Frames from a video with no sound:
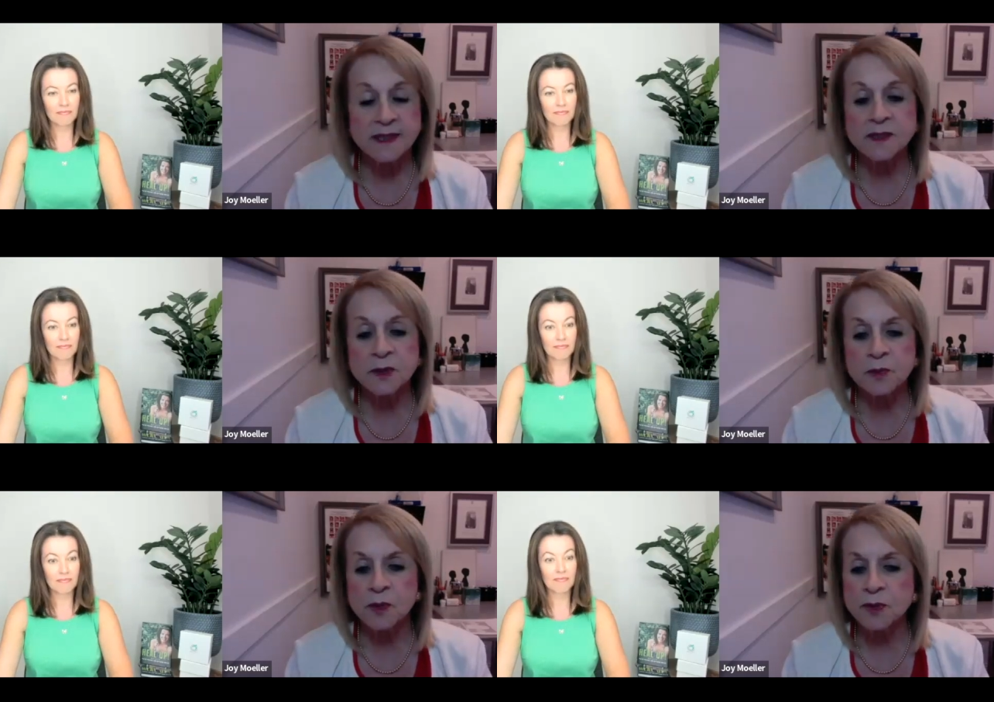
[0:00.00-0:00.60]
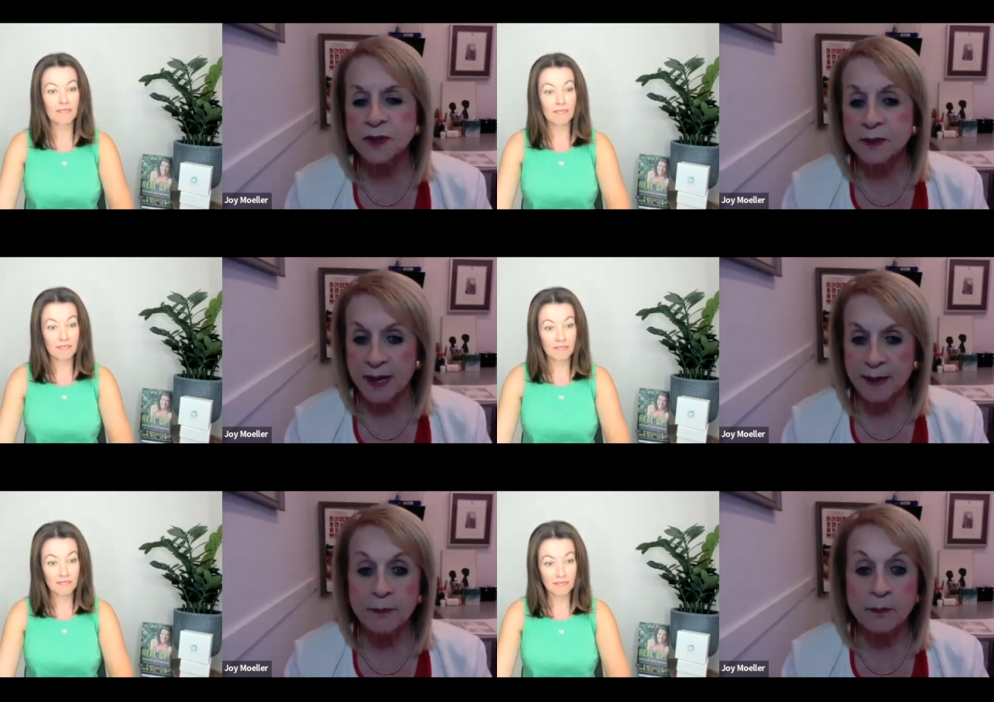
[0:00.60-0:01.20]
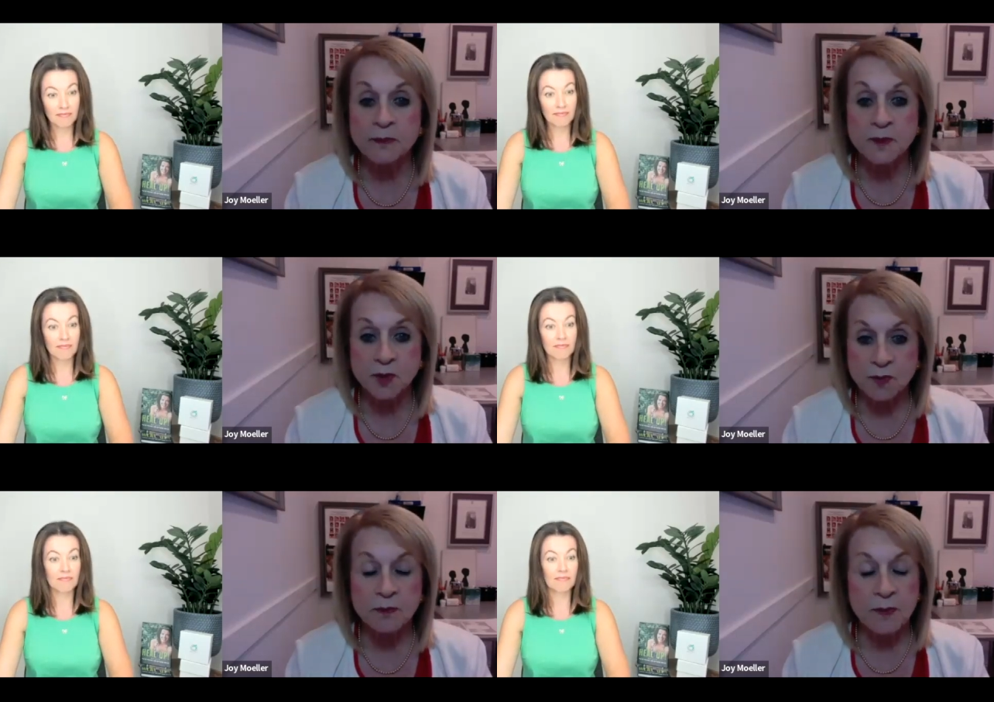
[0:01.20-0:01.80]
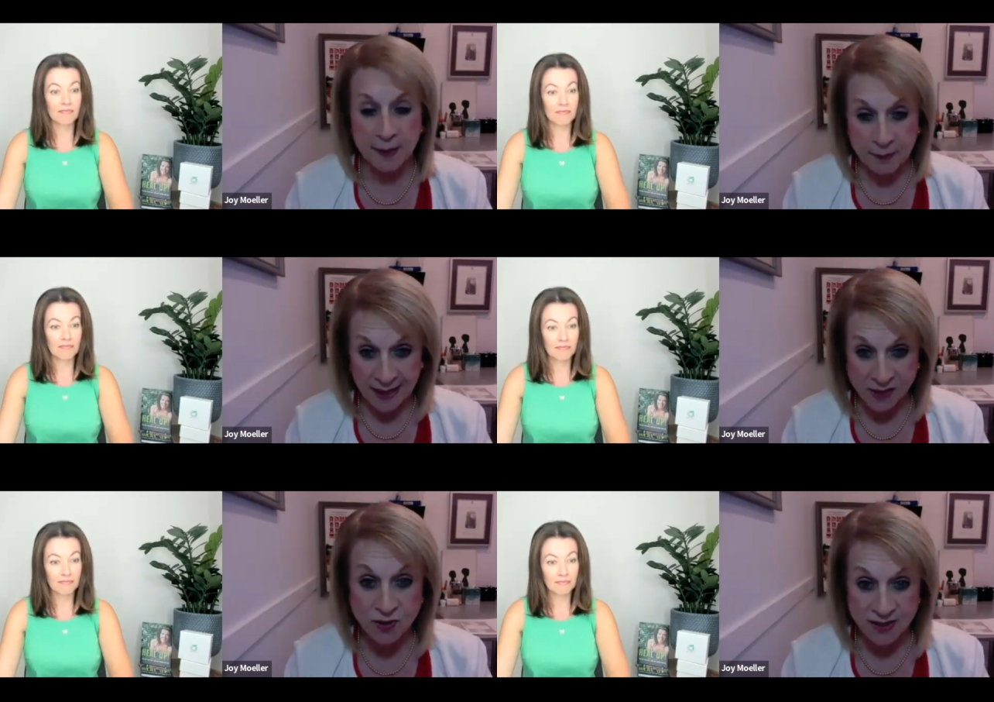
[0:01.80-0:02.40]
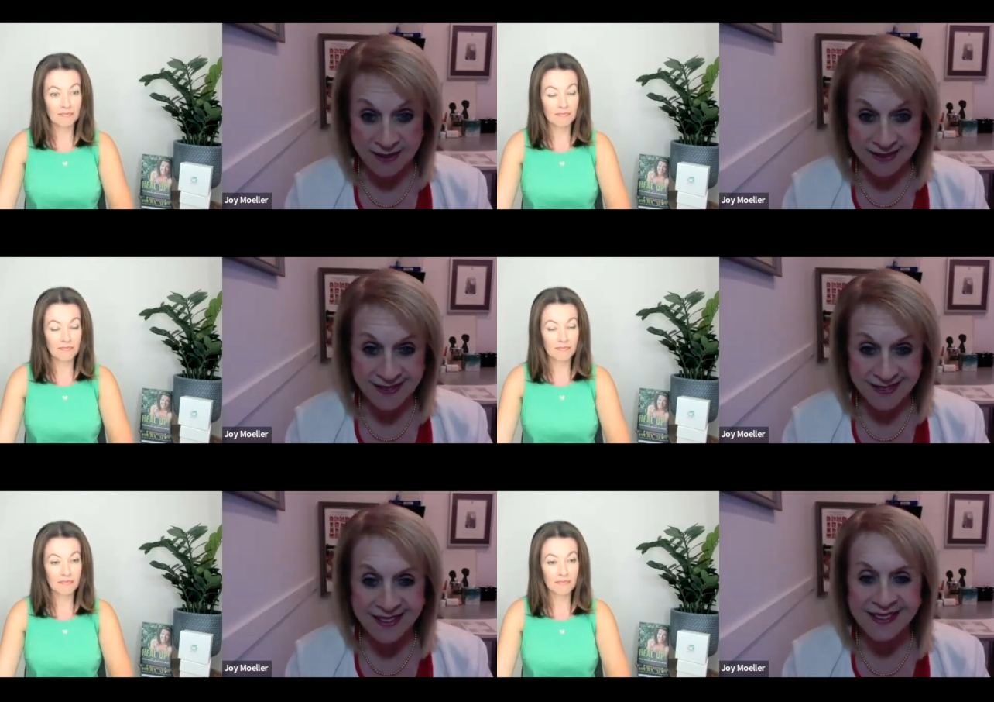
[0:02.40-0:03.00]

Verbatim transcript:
Speaker 1: These are mostly my, my patients